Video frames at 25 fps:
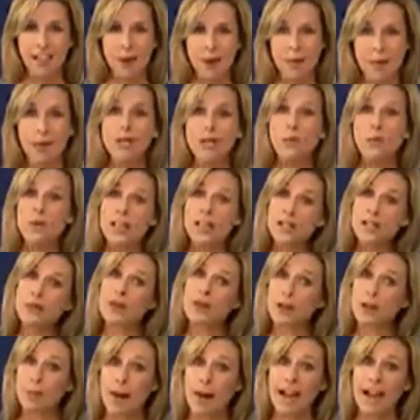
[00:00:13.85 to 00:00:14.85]
When you reach for
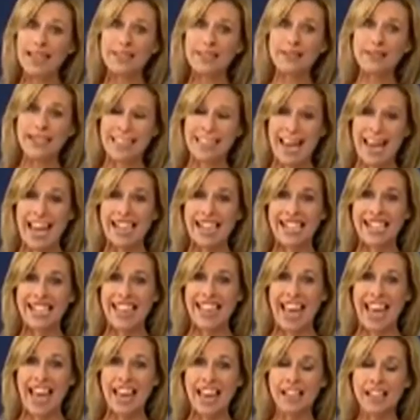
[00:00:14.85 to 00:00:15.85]
your binder again and
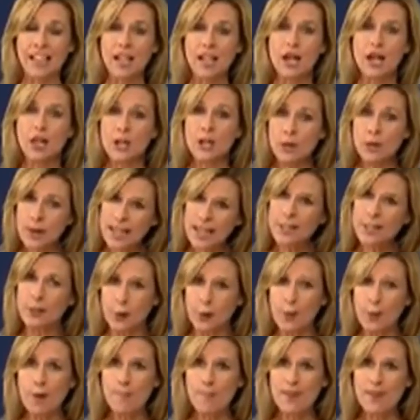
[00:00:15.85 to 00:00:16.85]
again, you need
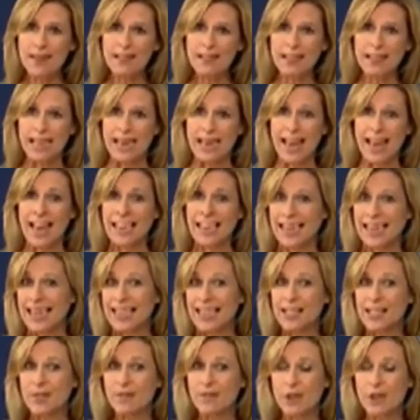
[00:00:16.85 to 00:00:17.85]
durability and
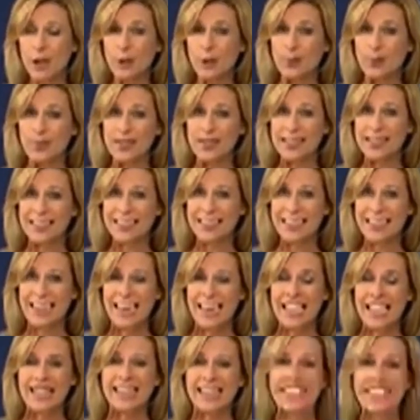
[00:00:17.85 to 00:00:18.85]
ease of use.
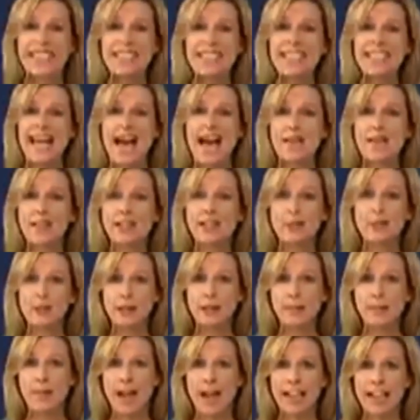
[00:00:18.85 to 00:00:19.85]
These heavy
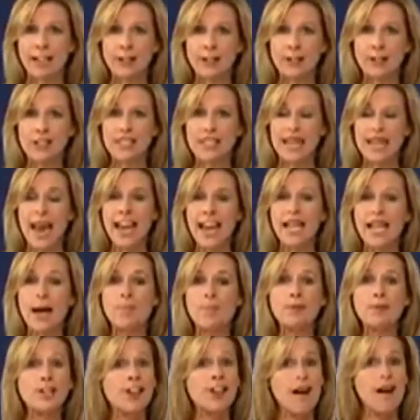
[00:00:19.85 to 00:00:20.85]
duty binders stand
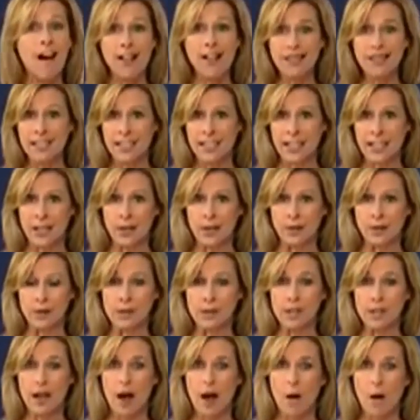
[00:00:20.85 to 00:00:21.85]
up to constant use,
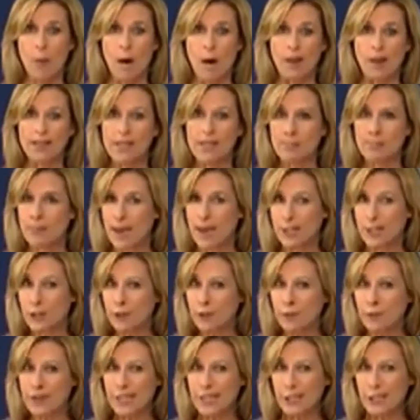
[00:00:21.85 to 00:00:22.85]
while
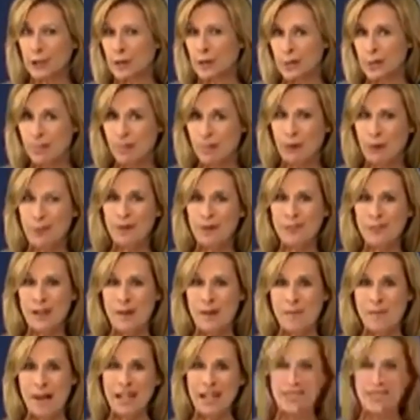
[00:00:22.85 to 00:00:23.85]
special features prove their
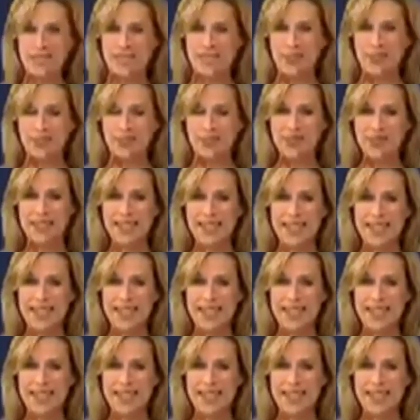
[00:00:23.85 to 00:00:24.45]
muscle.